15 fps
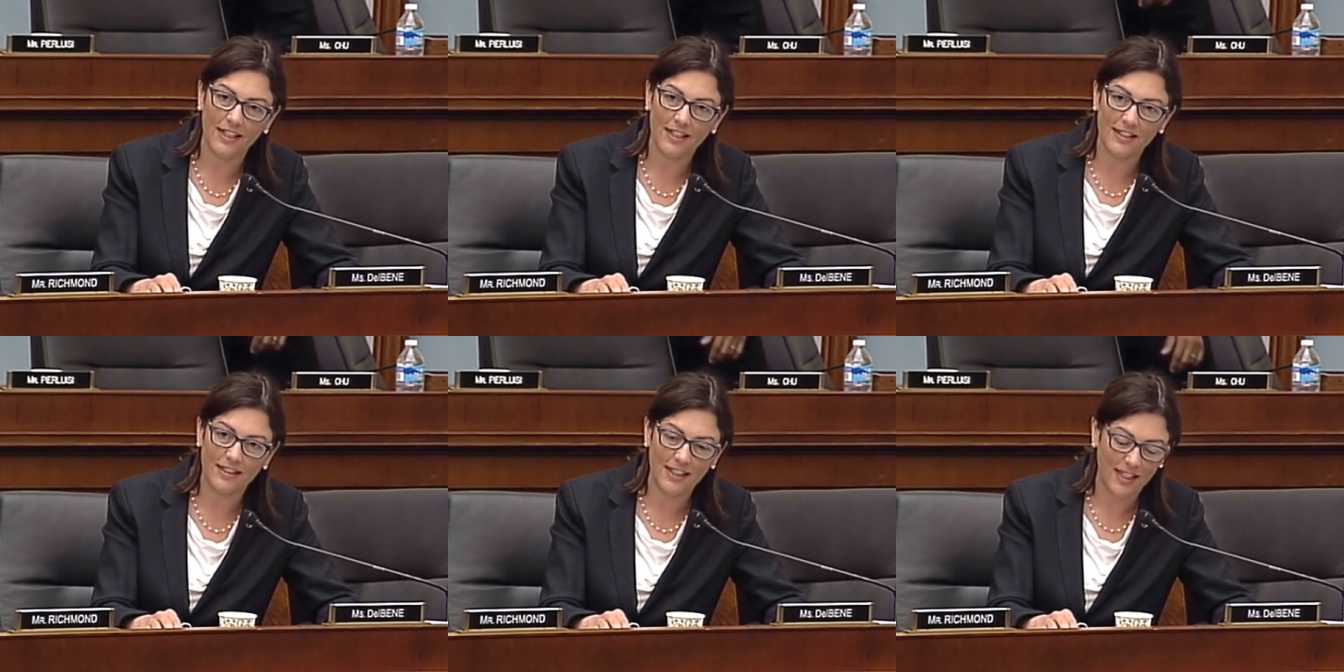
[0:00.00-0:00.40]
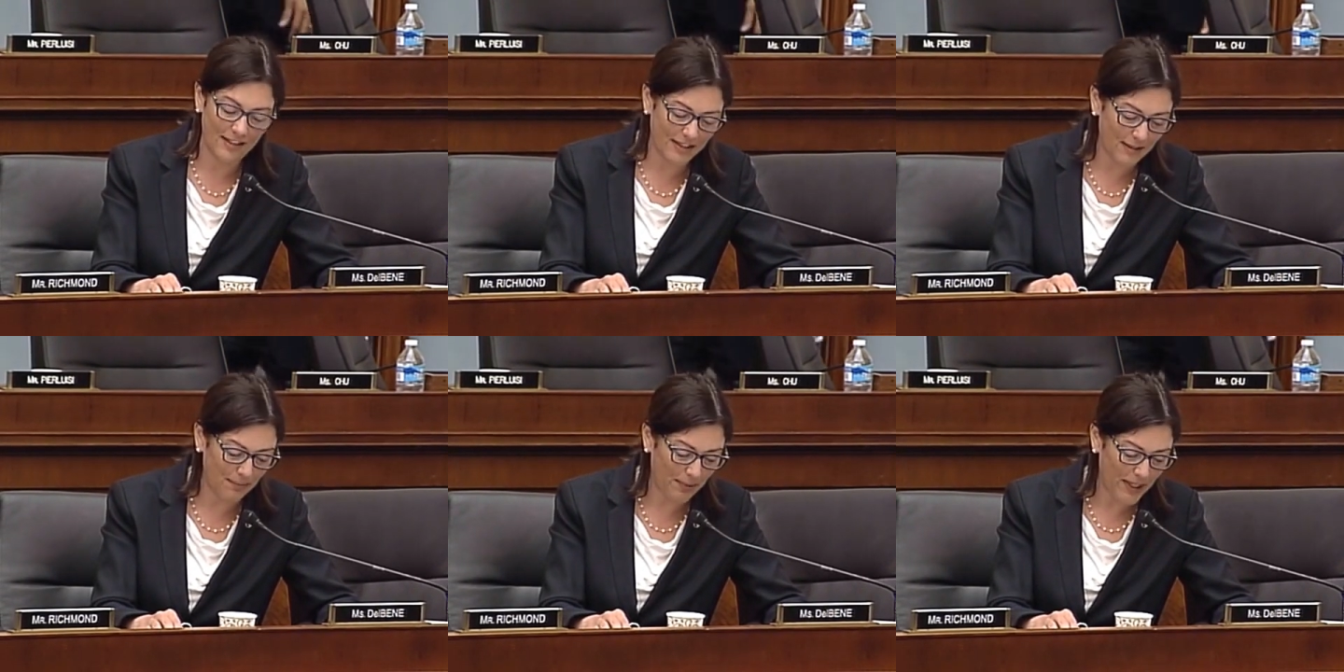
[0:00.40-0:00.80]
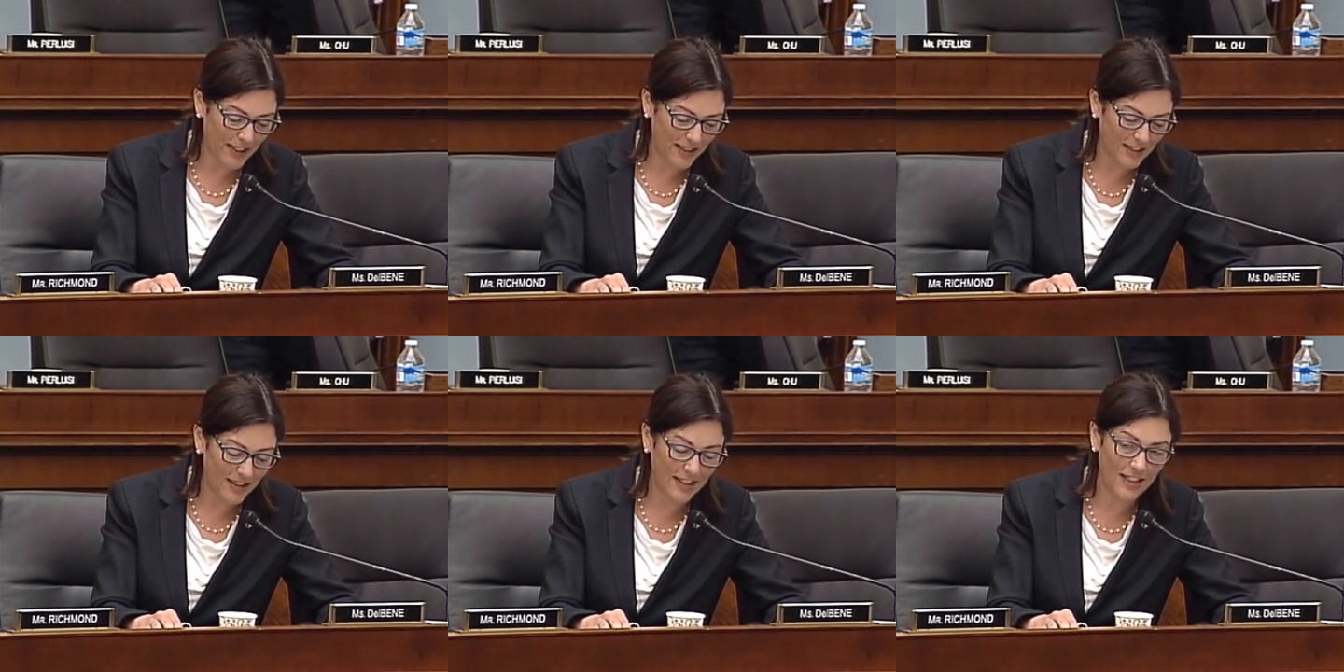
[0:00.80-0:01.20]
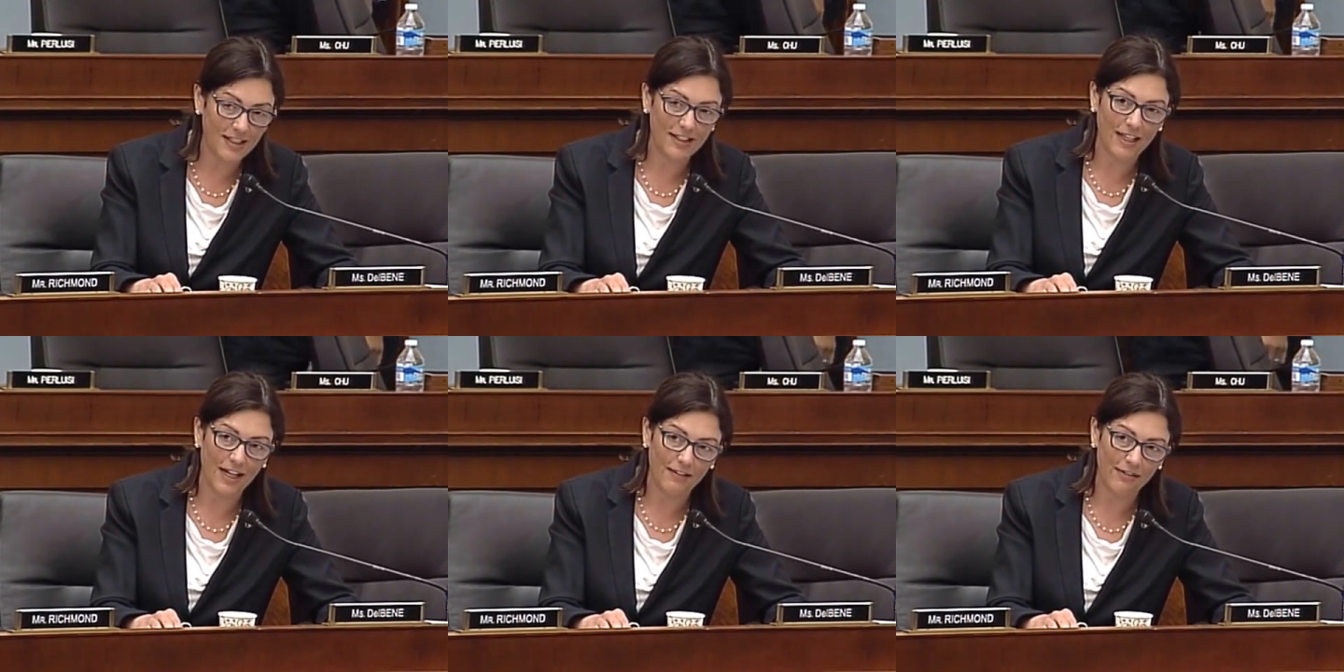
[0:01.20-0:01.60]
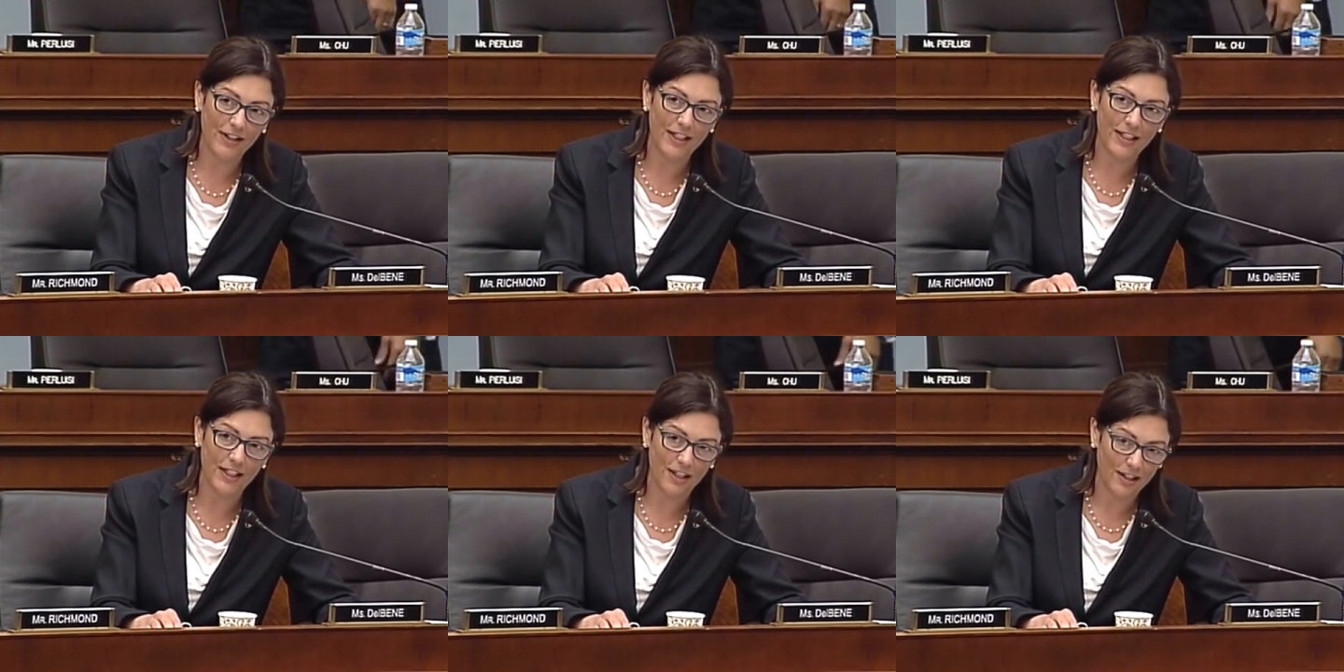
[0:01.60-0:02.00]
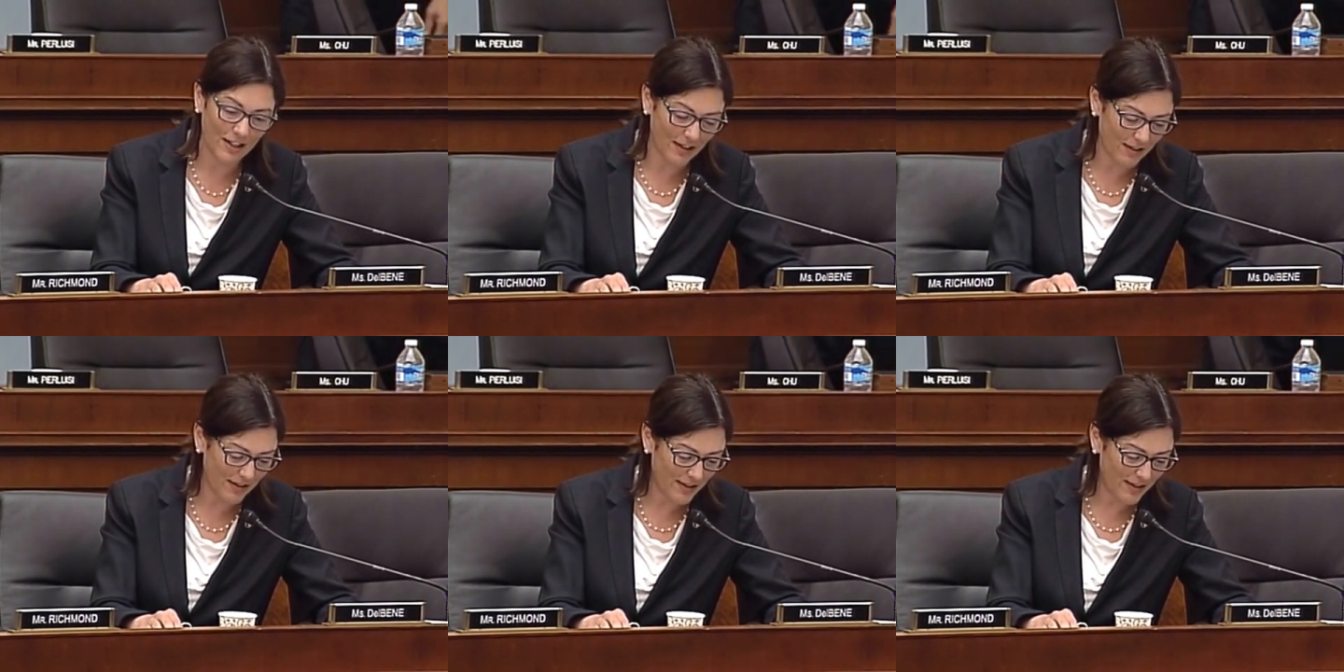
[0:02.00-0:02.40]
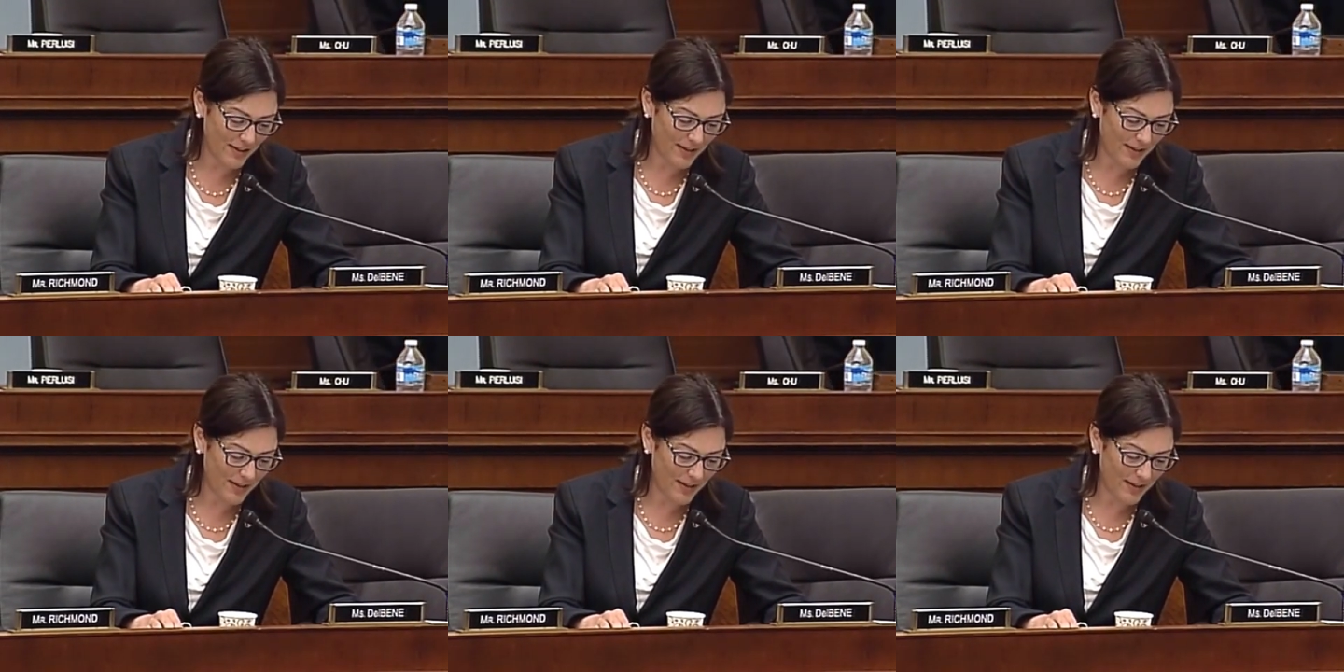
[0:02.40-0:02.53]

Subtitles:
unintended pregnancies every year.